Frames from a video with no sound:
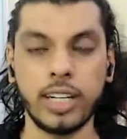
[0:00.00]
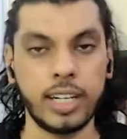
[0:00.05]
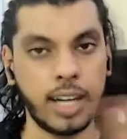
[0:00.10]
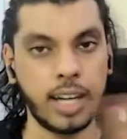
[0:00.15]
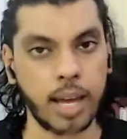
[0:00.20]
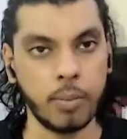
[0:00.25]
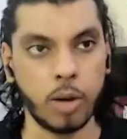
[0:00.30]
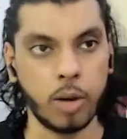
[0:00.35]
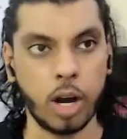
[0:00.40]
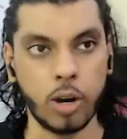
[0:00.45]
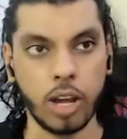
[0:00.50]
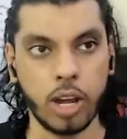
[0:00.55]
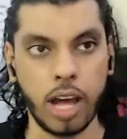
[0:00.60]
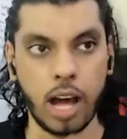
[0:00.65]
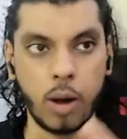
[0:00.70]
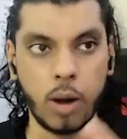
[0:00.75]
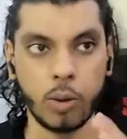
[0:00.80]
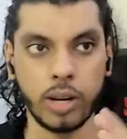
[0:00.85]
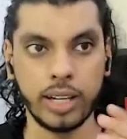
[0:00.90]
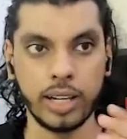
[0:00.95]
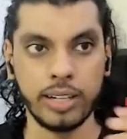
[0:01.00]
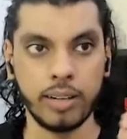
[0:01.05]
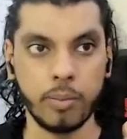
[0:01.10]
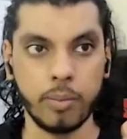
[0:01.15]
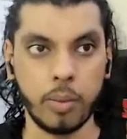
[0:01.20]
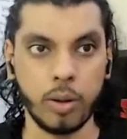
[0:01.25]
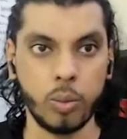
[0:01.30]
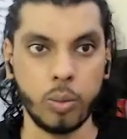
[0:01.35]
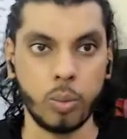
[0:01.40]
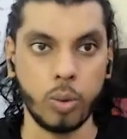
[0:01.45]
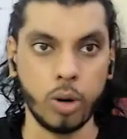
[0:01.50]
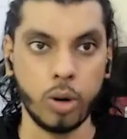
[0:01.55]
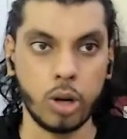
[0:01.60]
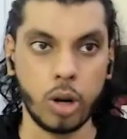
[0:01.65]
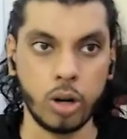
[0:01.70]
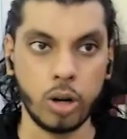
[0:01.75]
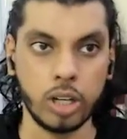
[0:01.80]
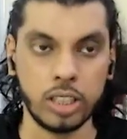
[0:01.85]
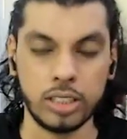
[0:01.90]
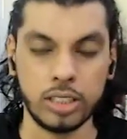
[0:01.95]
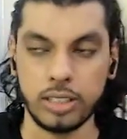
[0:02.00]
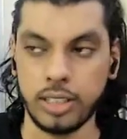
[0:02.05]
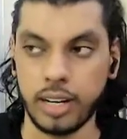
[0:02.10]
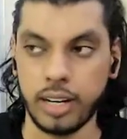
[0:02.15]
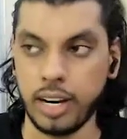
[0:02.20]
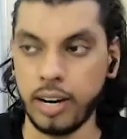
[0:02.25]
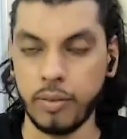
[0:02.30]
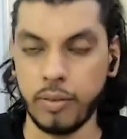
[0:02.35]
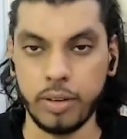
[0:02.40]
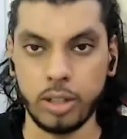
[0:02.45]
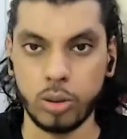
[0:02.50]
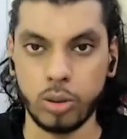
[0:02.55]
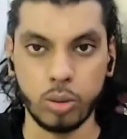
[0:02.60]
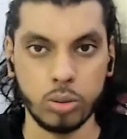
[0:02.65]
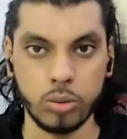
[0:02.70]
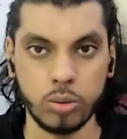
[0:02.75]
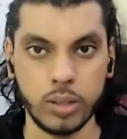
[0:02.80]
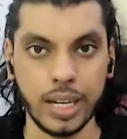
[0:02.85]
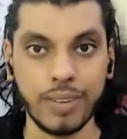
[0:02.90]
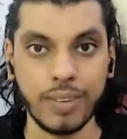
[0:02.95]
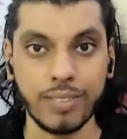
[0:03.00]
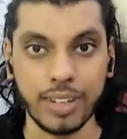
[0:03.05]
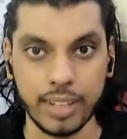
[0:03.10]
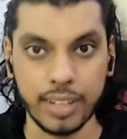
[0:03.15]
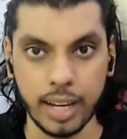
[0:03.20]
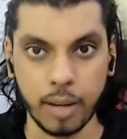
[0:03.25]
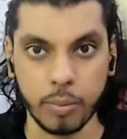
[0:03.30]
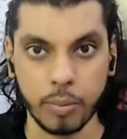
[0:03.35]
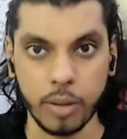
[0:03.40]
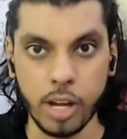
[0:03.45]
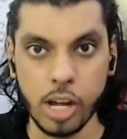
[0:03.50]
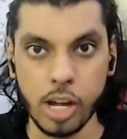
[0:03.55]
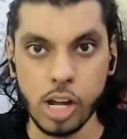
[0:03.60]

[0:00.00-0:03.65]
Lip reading: time, how can my workout is relevant to even time?